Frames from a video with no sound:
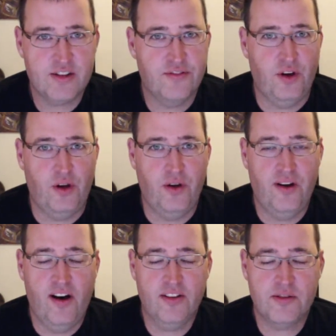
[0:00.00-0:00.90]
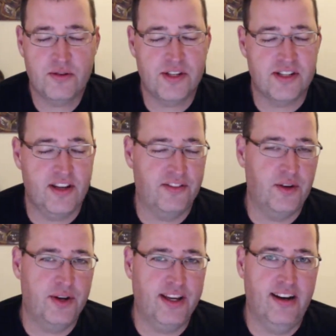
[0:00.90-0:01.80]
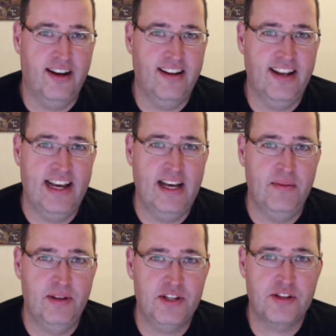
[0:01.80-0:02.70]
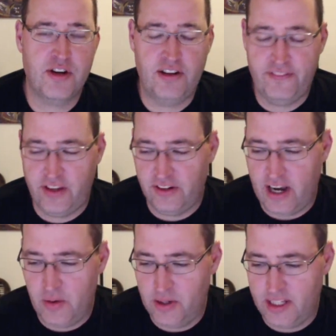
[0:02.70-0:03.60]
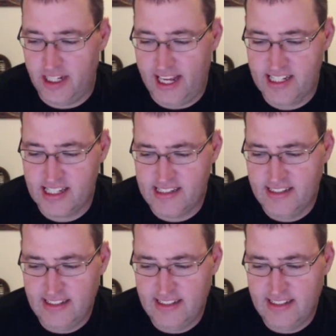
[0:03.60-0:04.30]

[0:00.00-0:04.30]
are full, all sorts of stuff going on, and just trying to figure out what the next